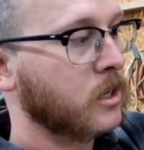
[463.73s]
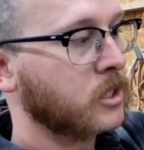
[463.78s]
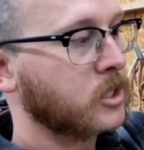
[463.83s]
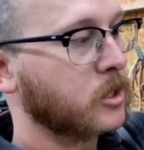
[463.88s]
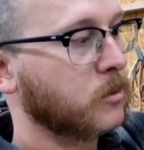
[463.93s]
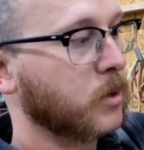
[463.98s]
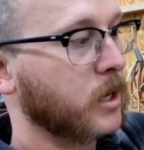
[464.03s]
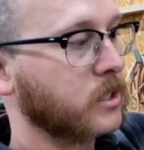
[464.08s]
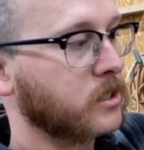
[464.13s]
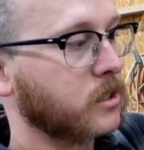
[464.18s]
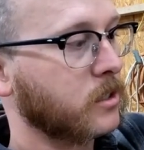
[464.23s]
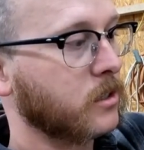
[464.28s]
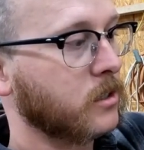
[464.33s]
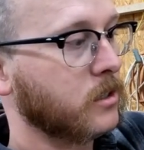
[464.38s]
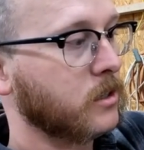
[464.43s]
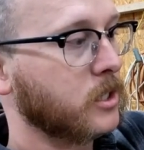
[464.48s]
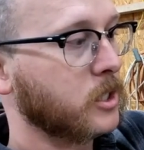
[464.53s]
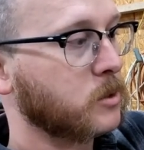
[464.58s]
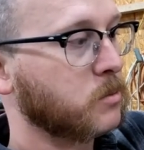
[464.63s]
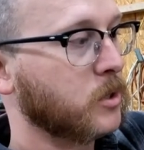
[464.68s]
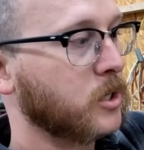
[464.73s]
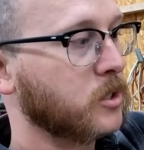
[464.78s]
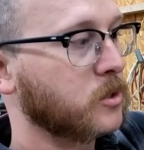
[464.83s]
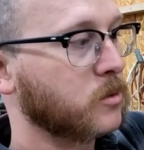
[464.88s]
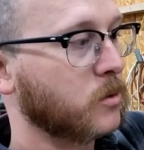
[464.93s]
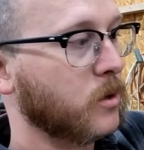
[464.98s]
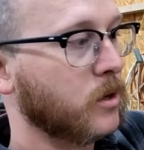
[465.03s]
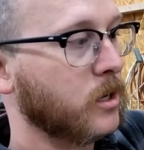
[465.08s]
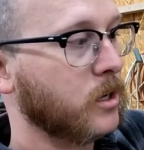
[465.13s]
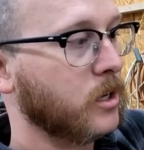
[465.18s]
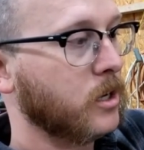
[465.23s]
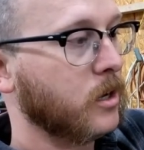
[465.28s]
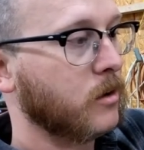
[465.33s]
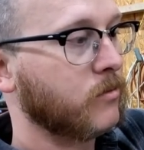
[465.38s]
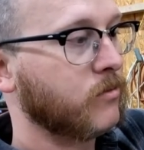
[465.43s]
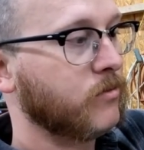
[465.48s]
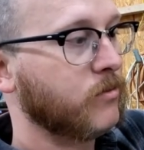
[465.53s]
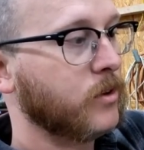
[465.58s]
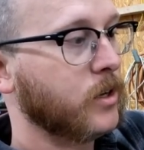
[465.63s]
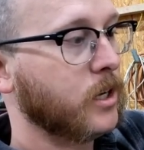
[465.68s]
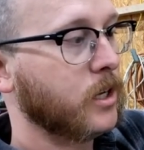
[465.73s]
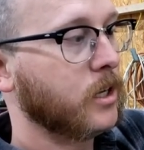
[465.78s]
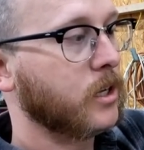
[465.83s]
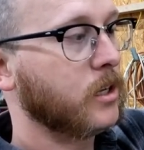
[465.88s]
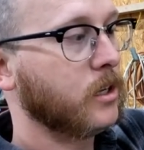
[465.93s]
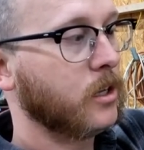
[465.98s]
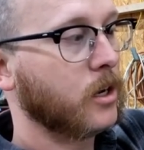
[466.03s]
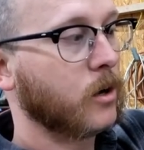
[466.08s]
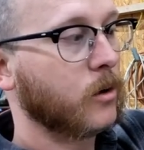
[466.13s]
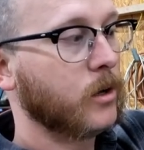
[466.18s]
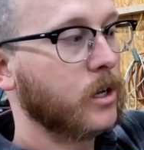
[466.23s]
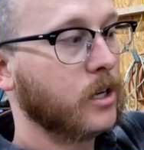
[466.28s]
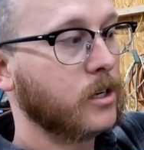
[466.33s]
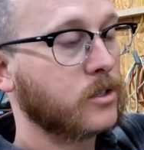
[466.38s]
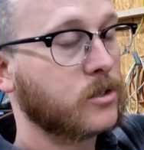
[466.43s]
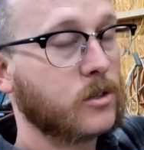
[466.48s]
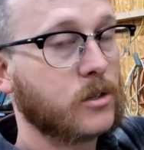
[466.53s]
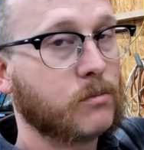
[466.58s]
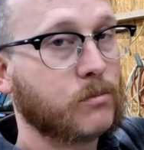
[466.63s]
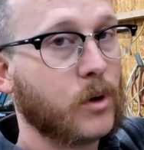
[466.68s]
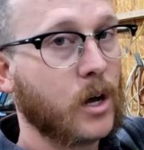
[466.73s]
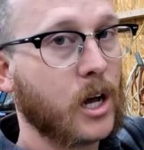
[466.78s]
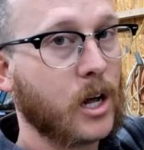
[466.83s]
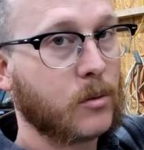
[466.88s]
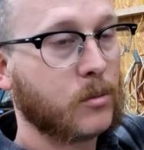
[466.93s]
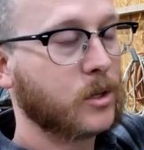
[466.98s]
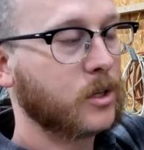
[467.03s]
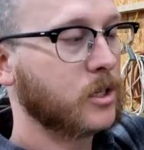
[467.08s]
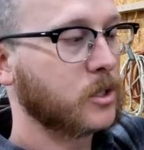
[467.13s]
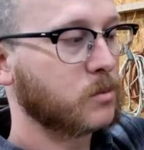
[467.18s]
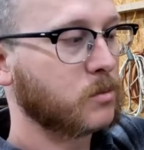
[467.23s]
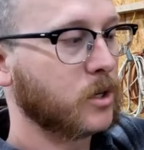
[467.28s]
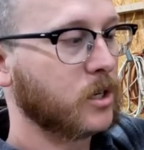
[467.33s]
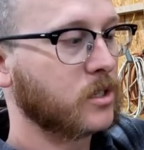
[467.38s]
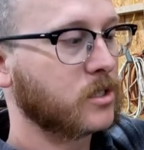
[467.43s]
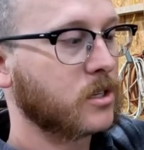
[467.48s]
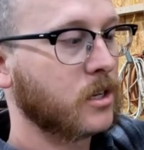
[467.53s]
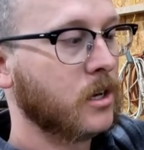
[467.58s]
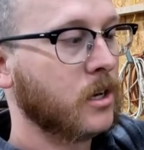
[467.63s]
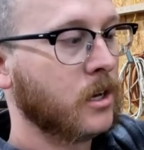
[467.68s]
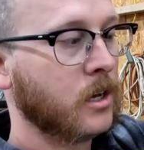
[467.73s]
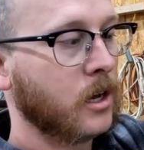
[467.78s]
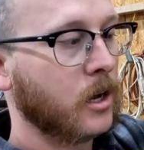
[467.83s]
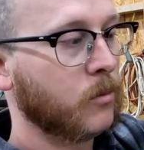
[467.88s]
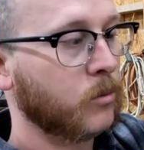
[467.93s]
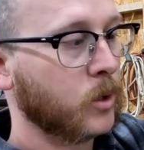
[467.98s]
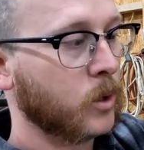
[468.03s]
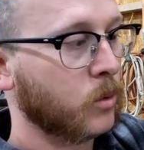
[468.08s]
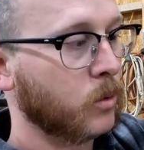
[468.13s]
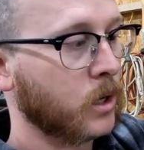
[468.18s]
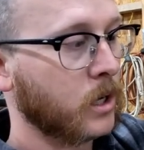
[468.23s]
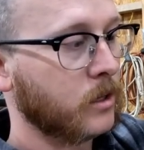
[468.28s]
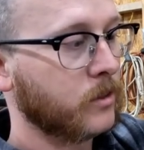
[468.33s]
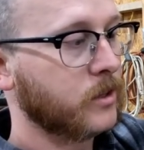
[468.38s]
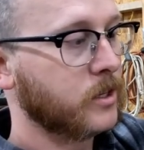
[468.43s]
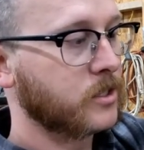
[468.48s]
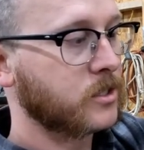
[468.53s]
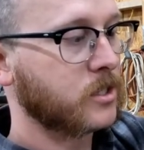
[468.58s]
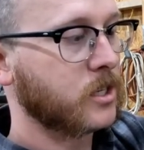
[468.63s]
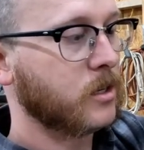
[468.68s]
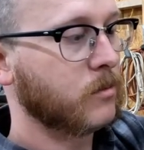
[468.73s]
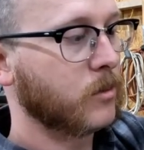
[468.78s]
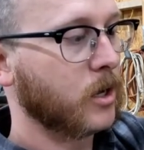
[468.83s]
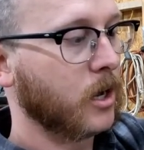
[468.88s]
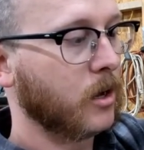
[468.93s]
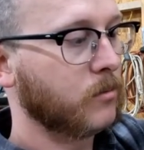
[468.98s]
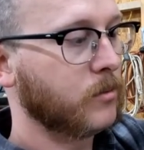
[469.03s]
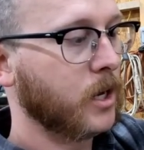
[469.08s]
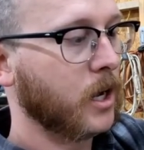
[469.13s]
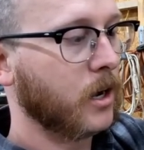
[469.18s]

So basically this piece will end up fitting, you know, into the bottom of this piece. And we'll weld this seam up.